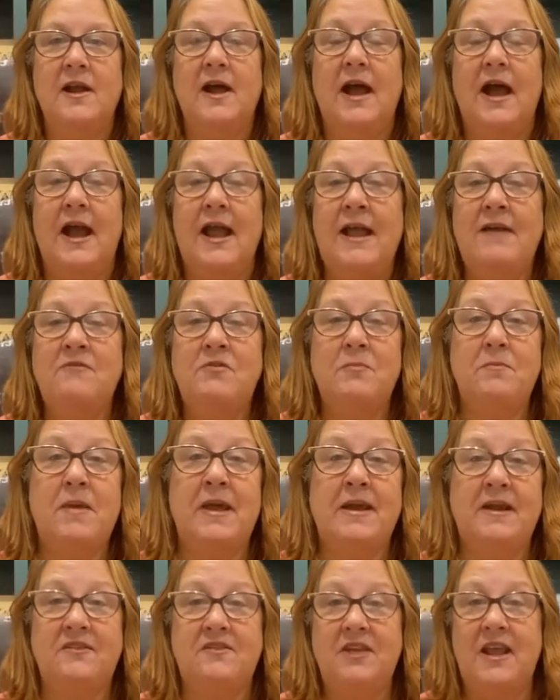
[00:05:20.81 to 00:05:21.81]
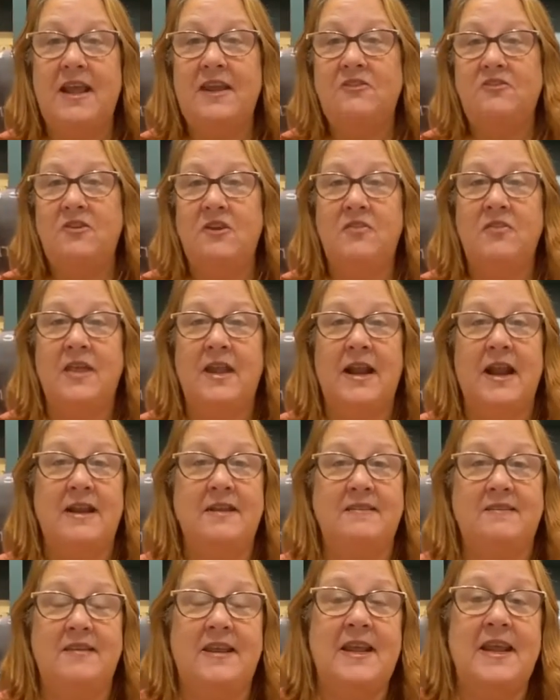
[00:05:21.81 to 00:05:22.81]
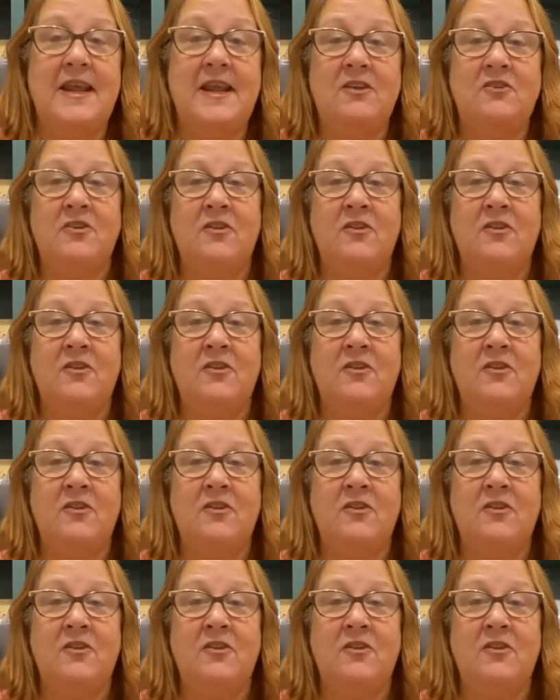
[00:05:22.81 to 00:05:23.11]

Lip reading: I have a meditation that I teach